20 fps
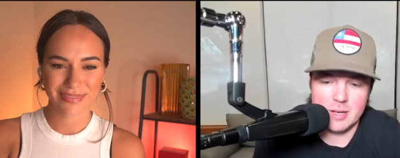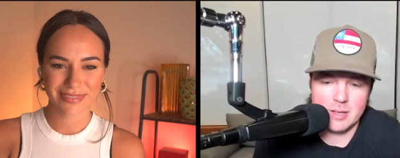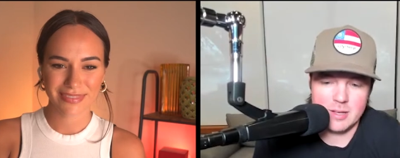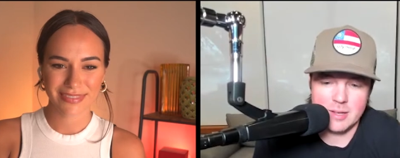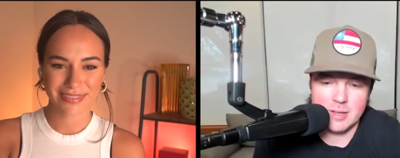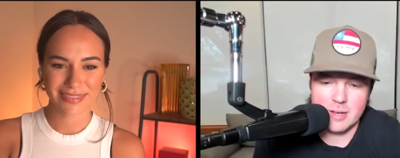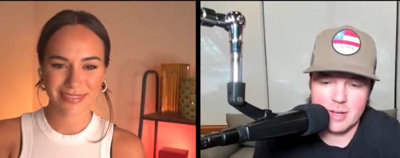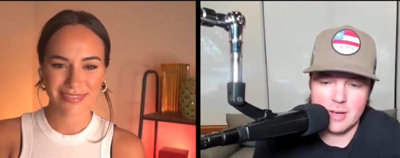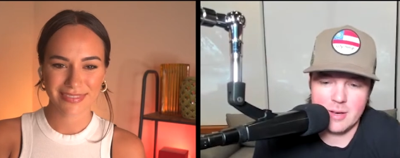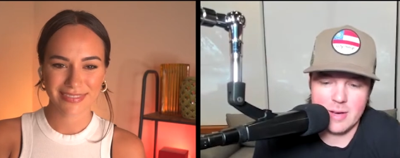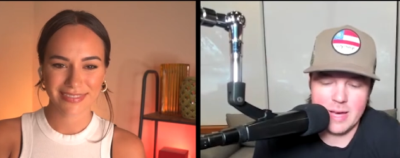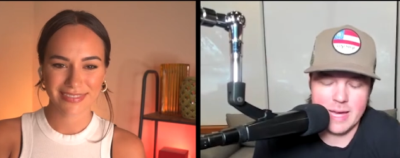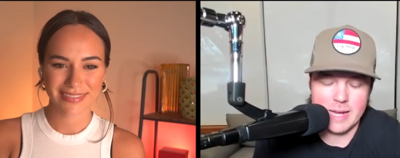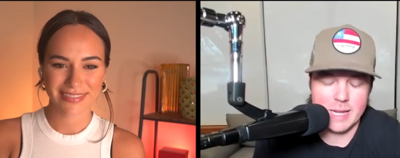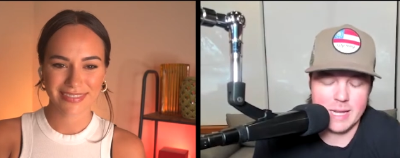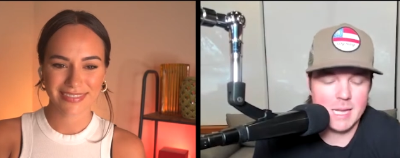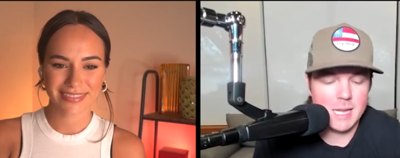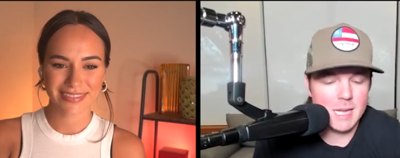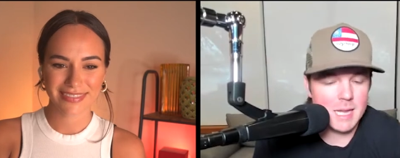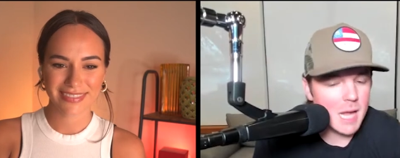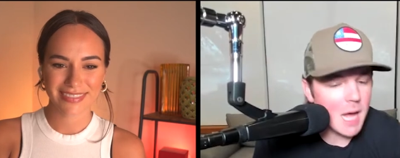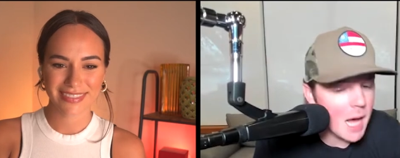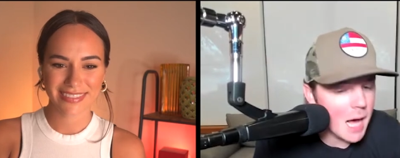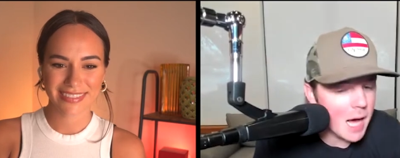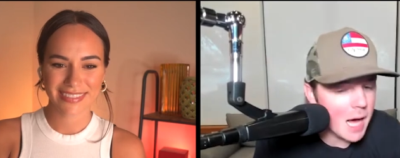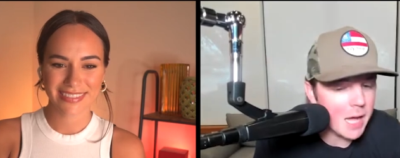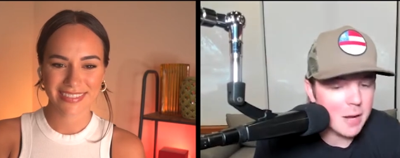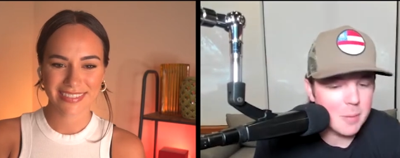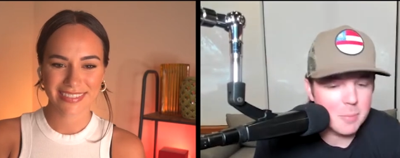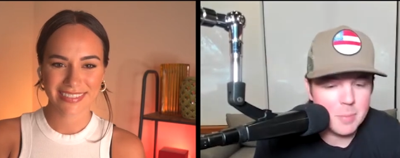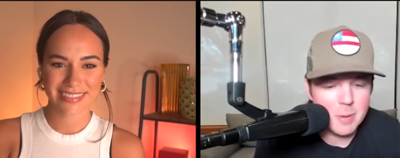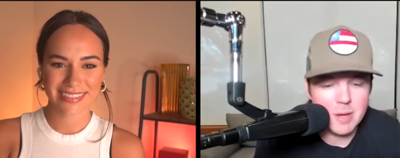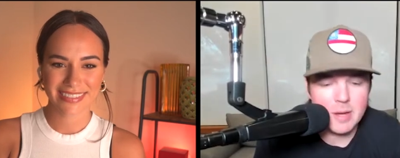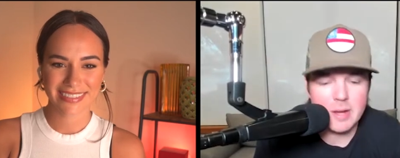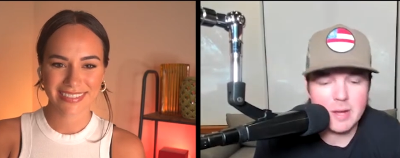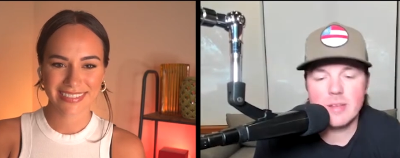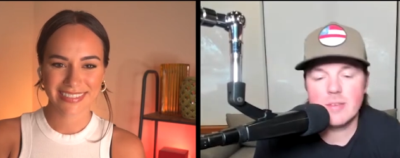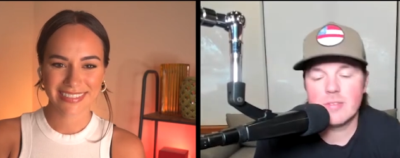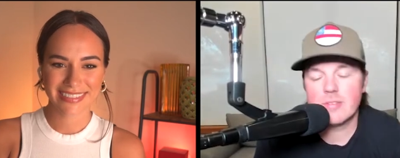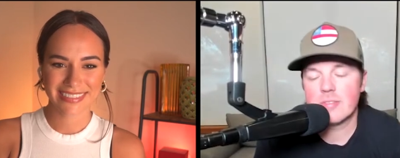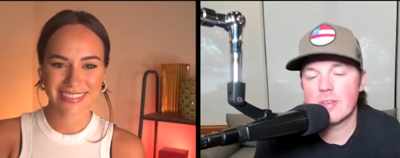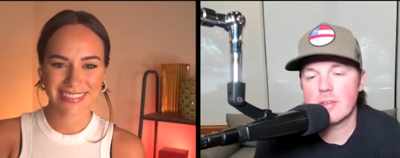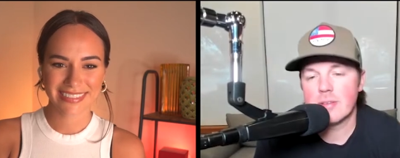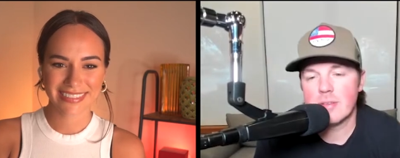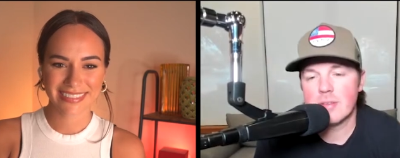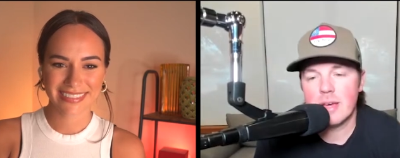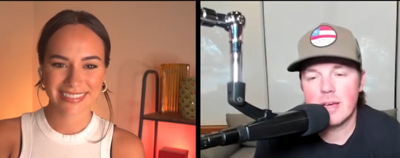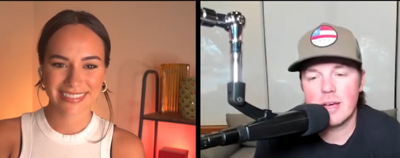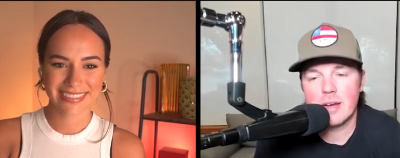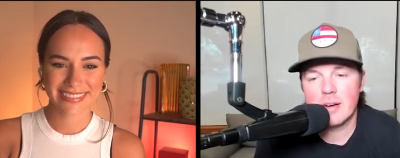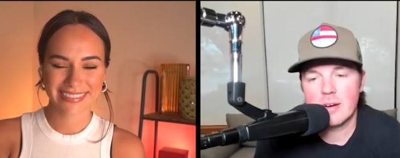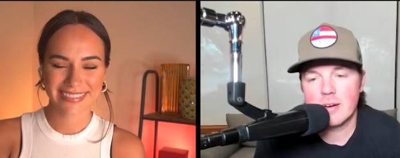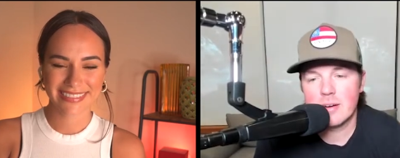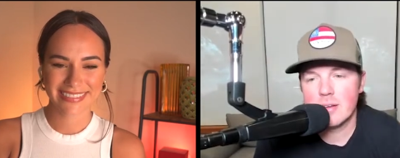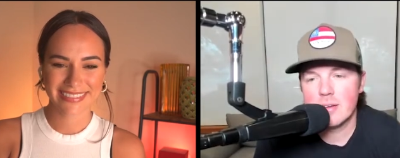Speaker 1: You know, had a lot of buddies there.